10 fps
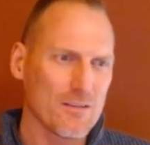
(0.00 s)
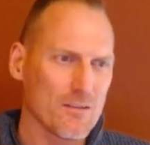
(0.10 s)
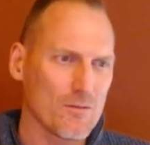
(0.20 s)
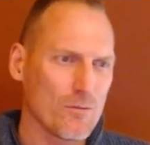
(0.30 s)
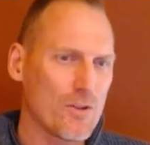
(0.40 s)

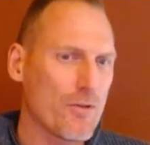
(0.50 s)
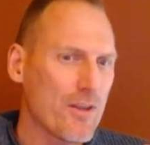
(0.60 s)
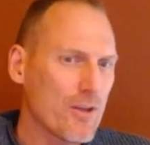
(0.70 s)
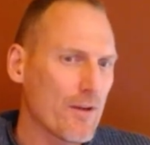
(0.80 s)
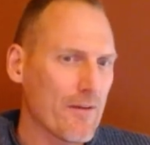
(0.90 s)
when you
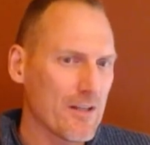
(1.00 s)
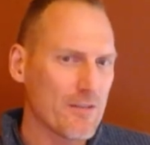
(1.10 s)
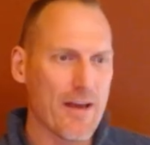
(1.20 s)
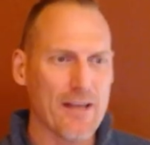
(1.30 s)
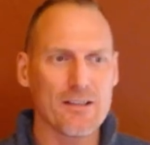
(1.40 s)
think you have the
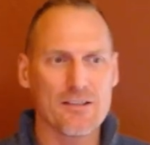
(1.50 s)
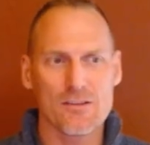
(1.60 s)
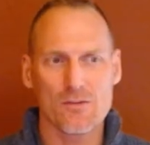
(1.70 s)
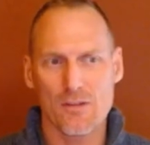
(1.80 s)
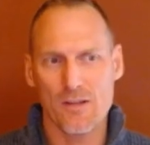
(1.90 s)

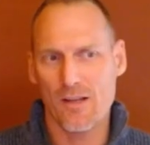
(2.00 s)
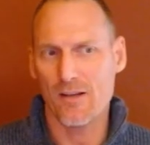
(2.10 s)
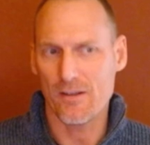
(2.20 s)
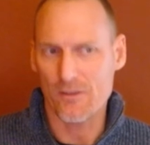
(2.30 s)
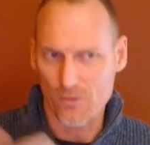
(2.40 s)
advantage
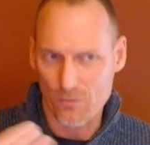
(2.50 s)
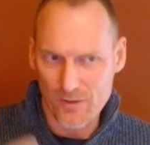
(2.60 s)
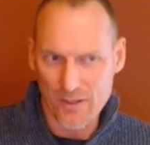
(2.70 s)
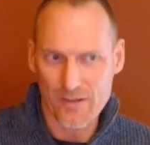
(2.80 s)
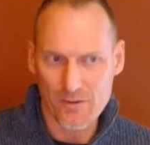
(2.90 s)
and you
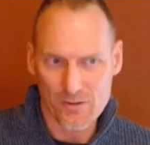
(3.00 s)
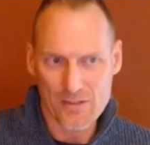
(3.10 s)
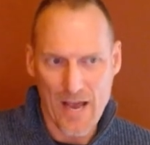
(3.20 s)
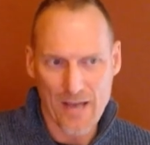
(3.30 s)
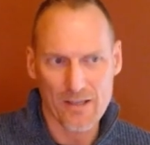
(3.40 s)
feel like you're
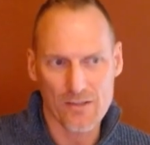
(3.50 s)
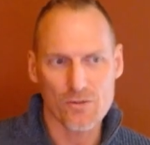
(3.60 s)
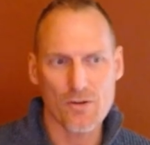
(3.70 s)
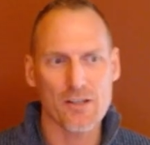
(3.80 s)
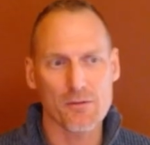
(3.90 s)
attacking, you're
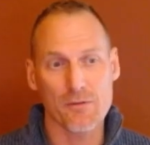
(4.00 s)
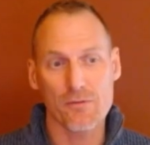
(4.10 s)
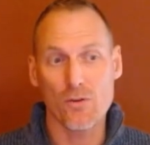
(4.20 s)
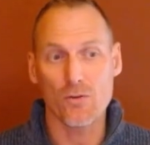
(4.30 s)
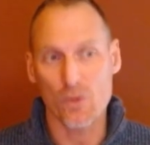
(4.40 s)
trying to
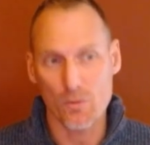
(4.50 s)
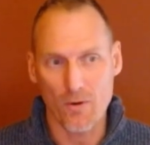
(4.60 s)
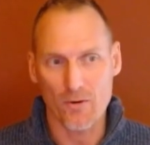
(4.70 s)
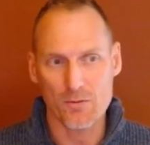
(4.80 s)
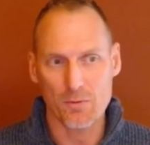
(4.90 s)
refute your
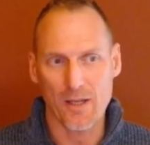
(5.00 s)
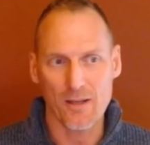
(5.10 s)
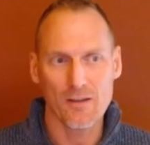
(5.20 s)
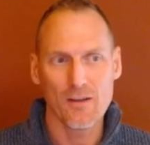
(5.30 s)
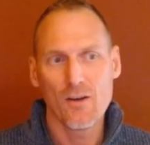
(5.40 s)
opponent's play,